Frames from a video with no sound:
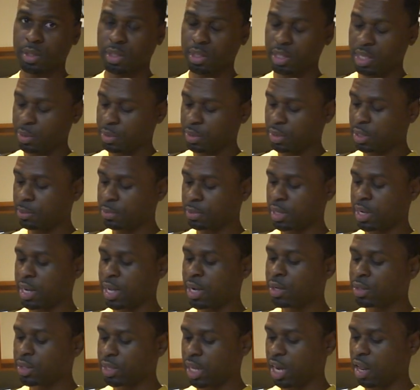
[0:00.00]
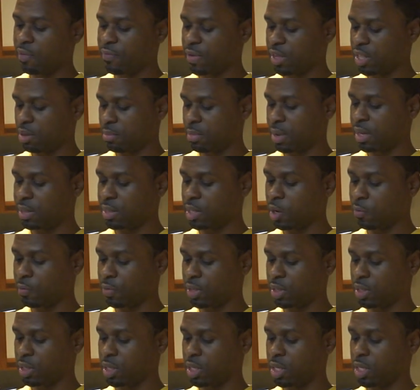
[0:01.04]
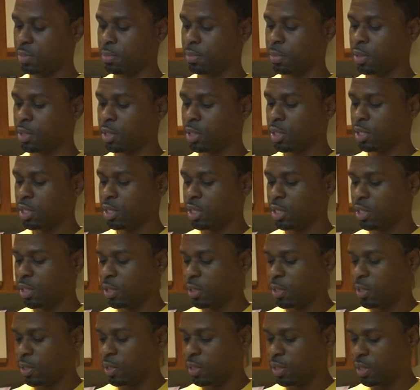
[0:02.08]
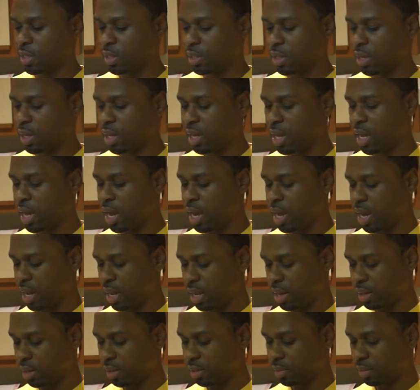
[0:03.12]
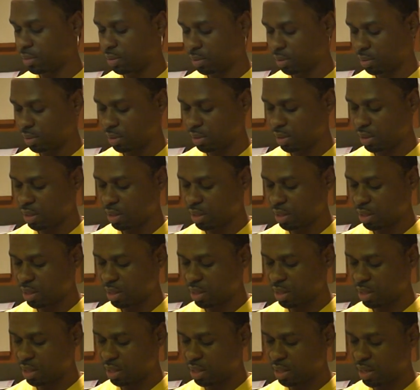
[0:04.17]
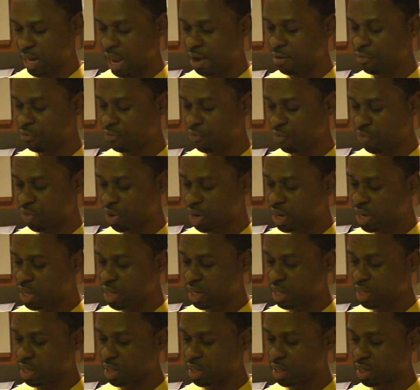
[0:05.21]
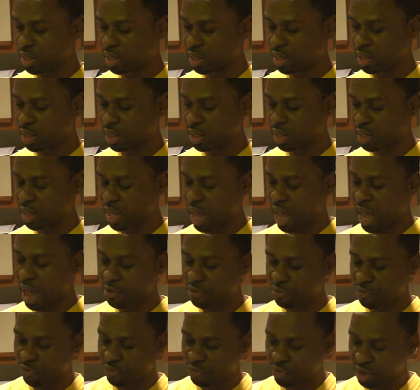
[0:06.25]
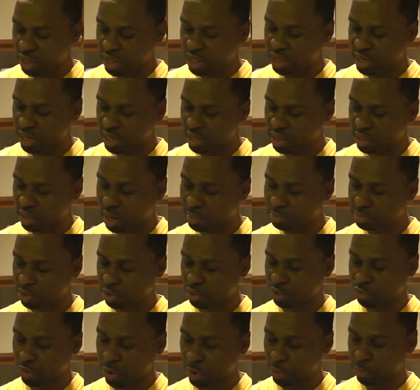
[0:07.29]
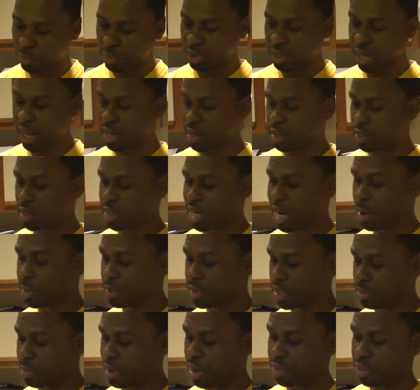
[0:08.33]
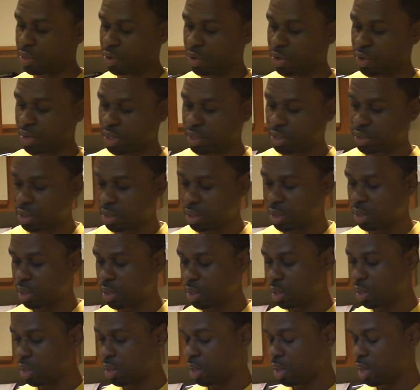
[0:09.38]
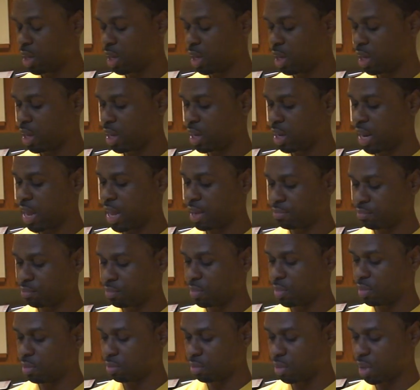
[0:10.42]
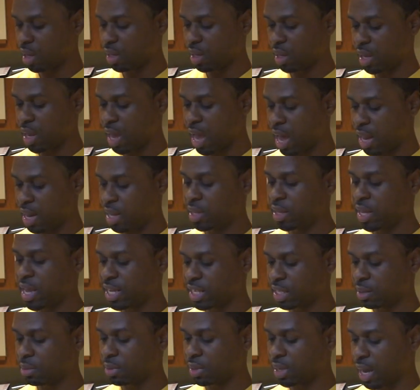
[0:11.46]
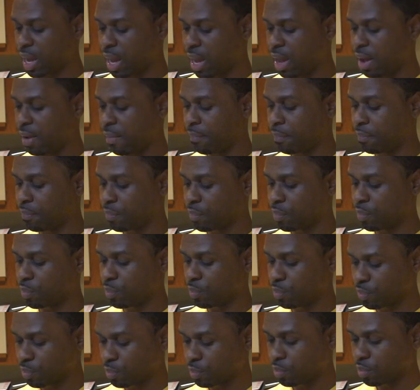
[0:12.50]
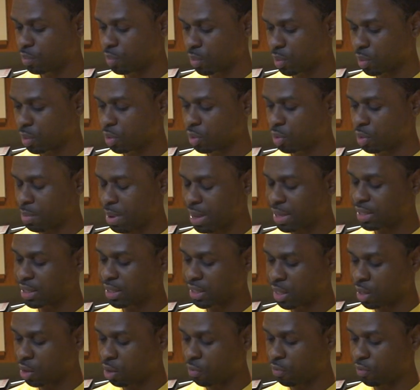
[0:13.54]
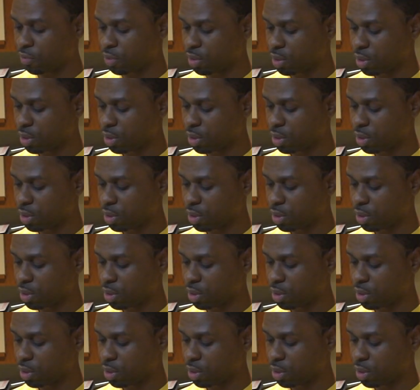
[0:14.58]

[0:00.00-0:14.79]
there was something else that affected my self-esteem, and that really, I really didn't come to grips with that until I was in my 30s, and I had to take some time to myself